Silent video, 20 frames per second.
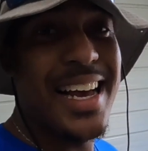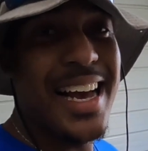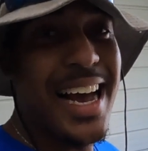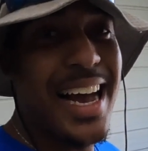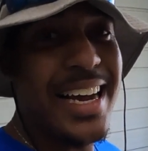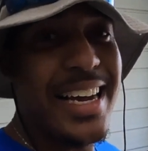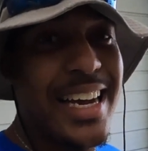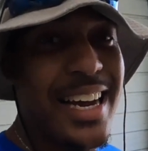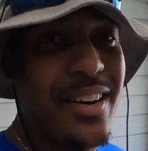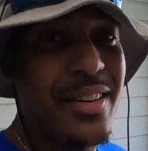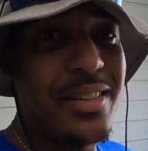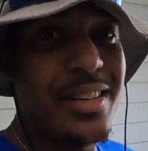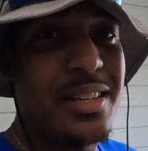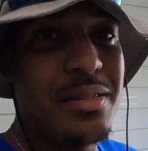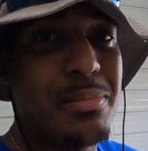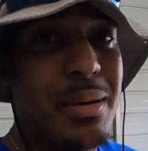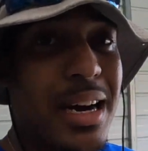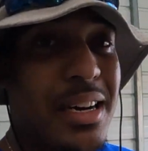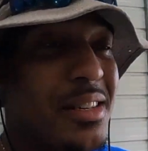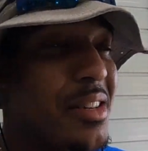I carried
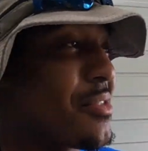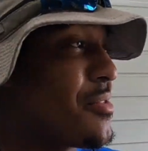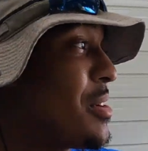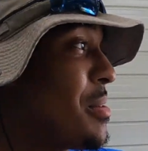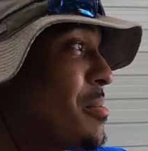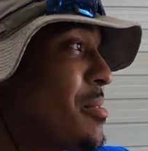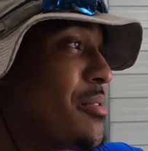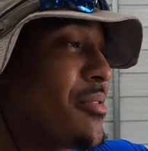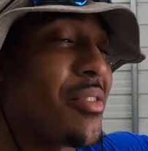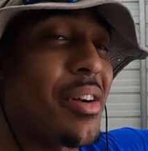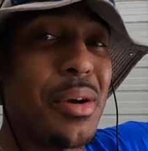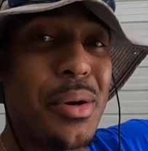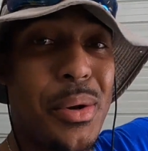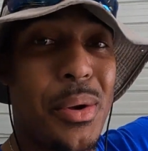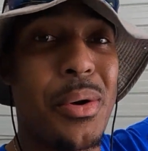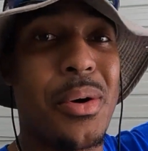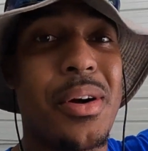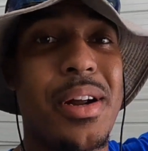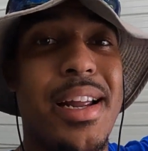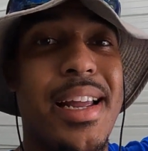these boxes from the front
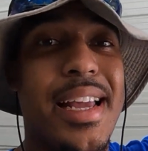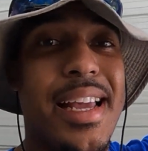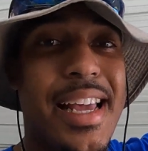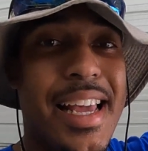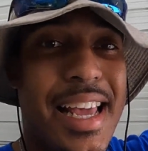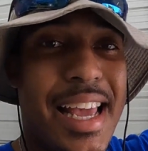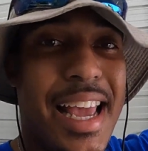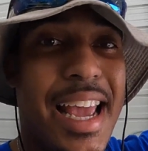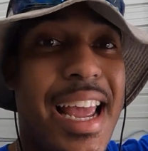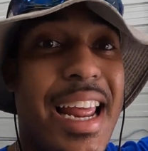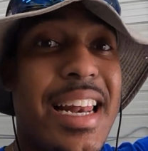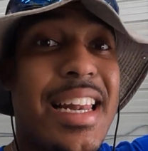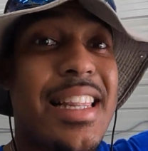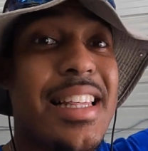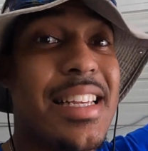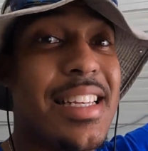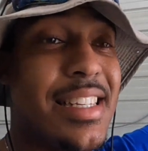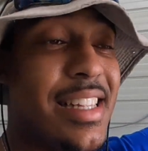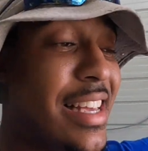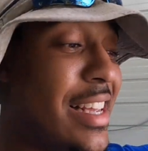door, and
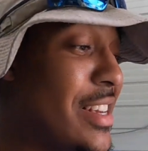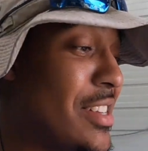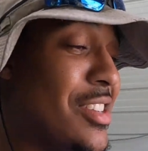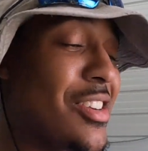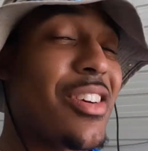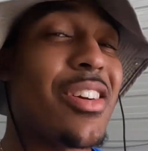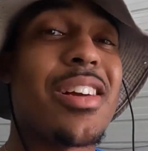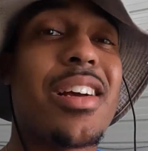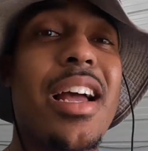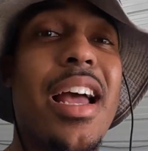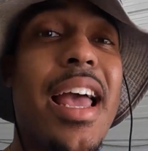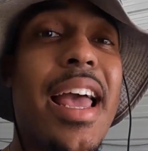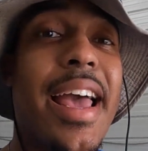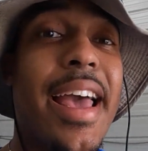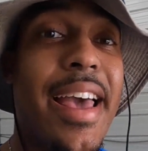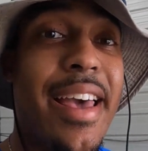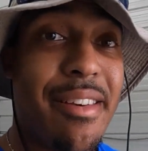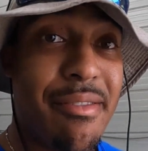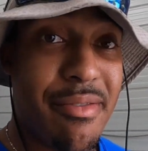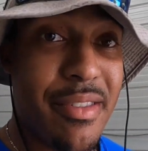these things are
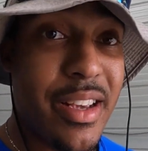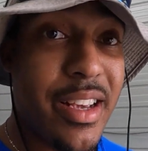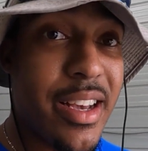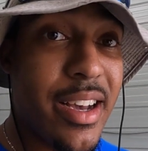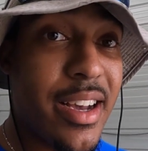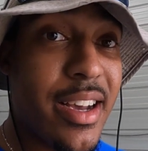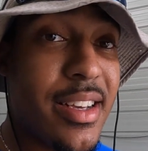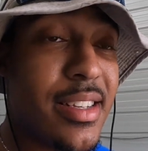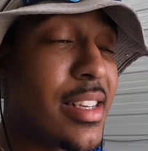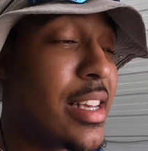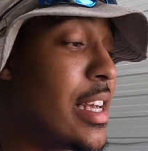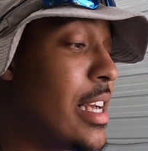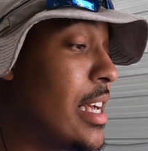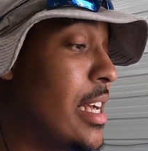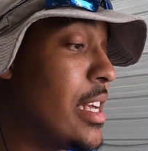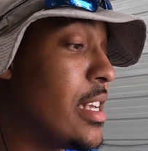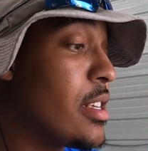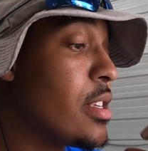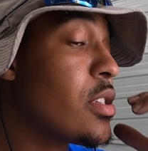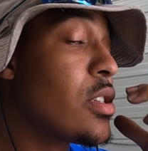heavy, guys.
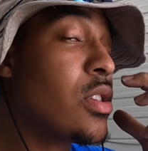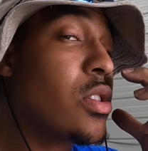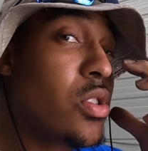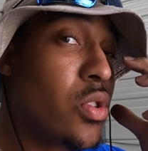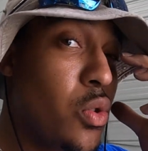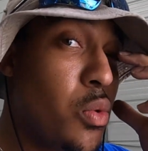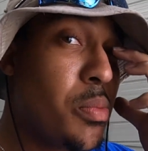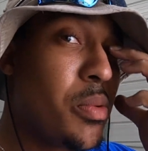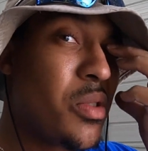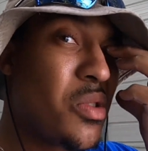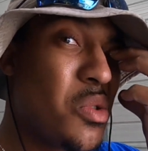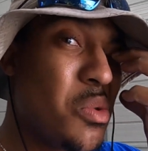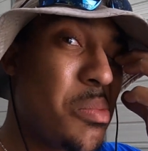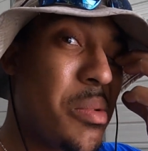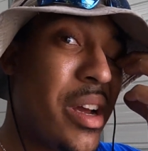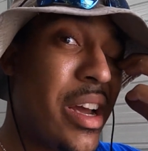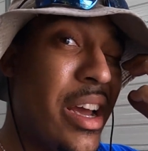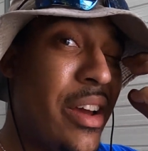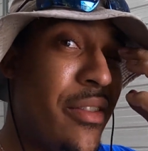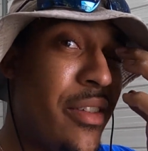Super,
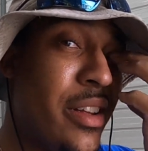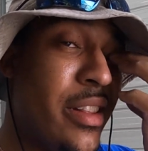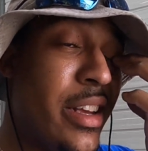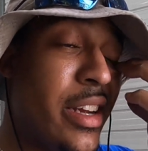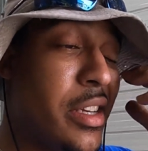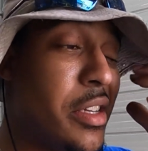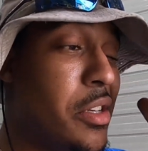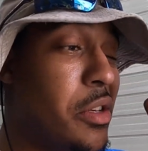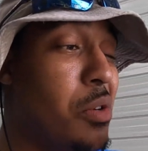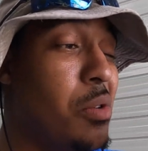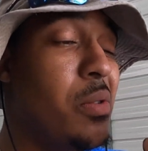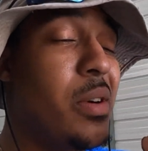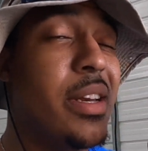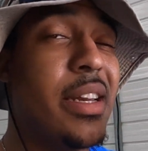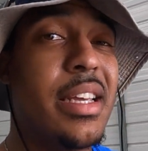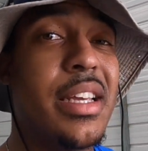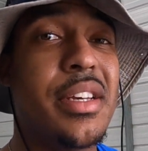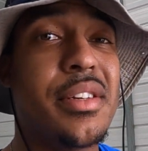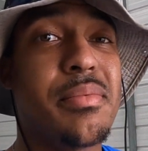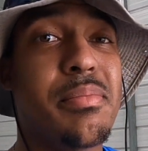super heavy. There's 2
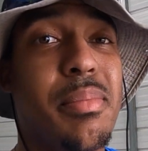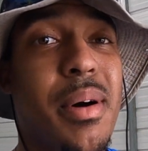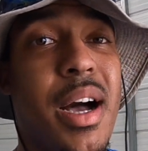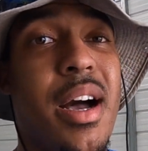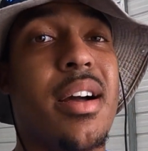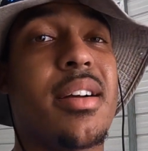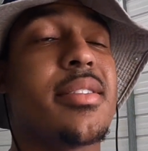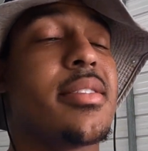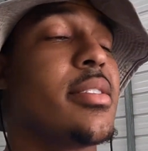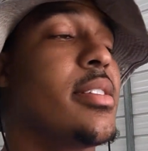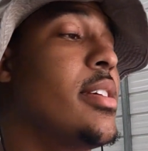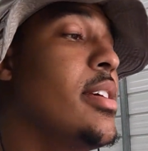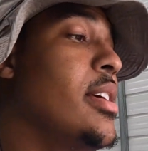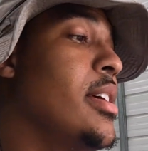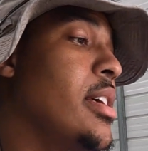in each box.